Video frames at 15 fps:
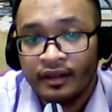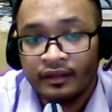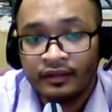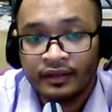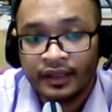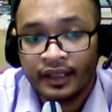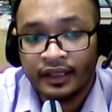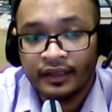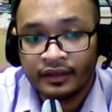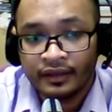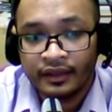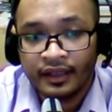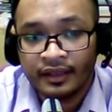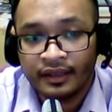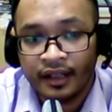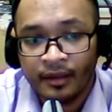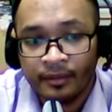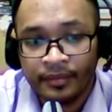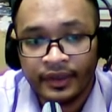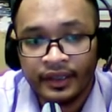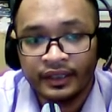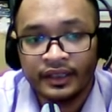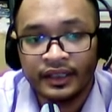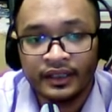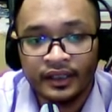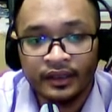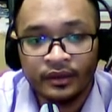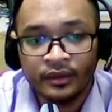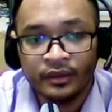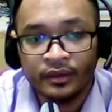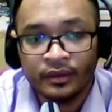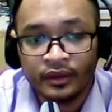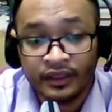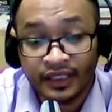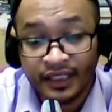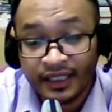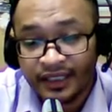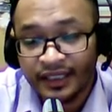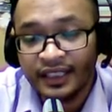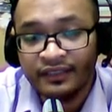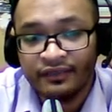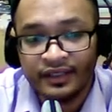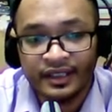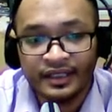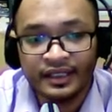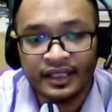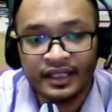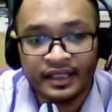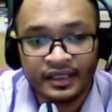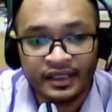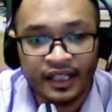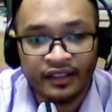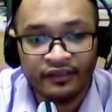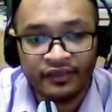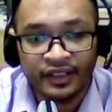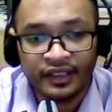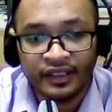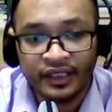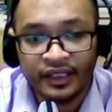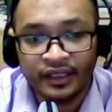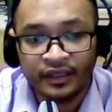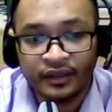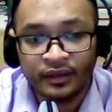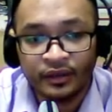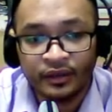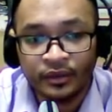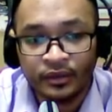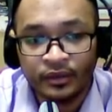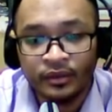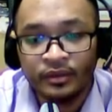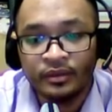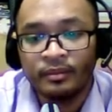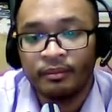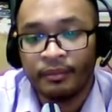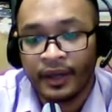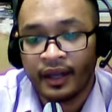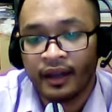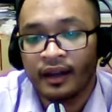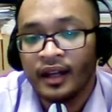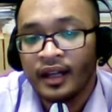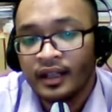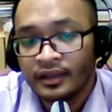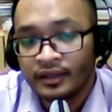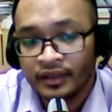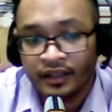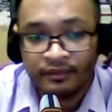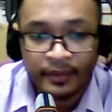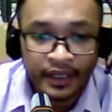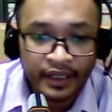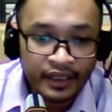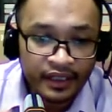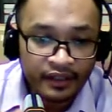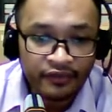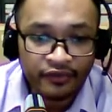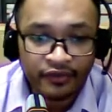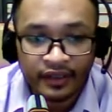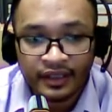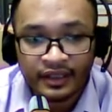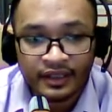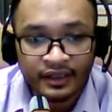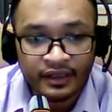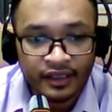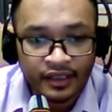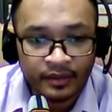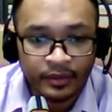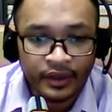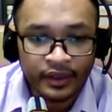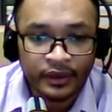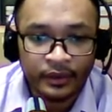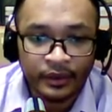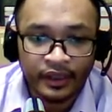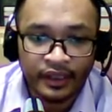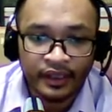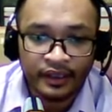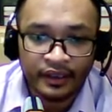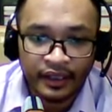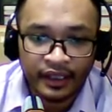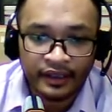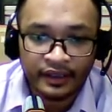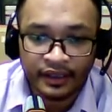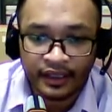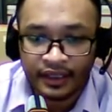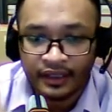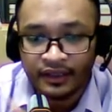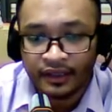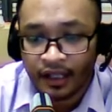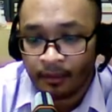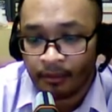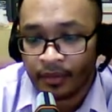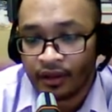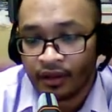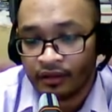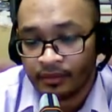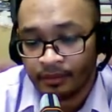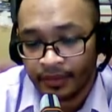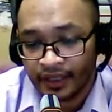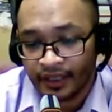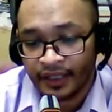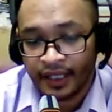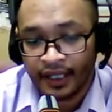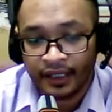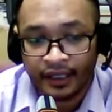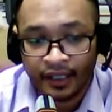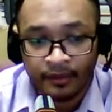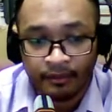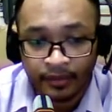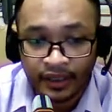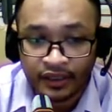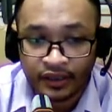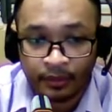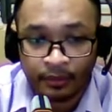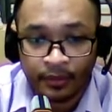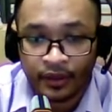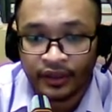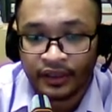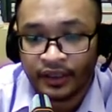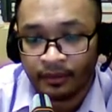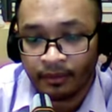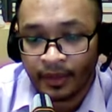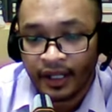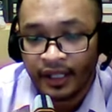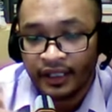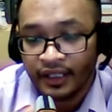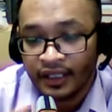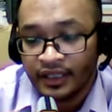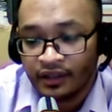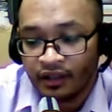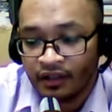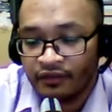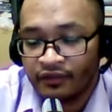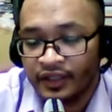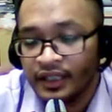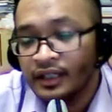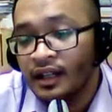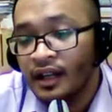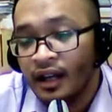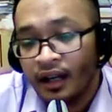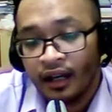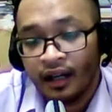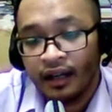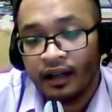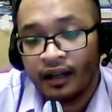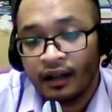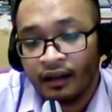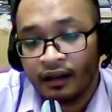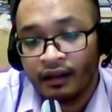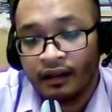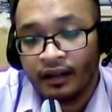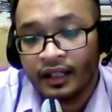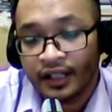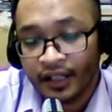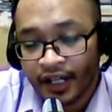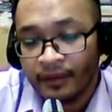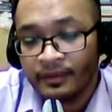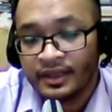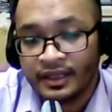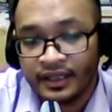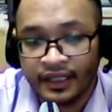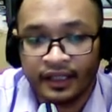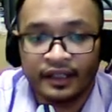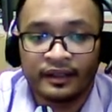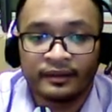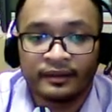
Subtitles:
Okay, so the example 30 versus 72 pair. So the main differences between this is number of bit that can be supported by each of the RAM stick.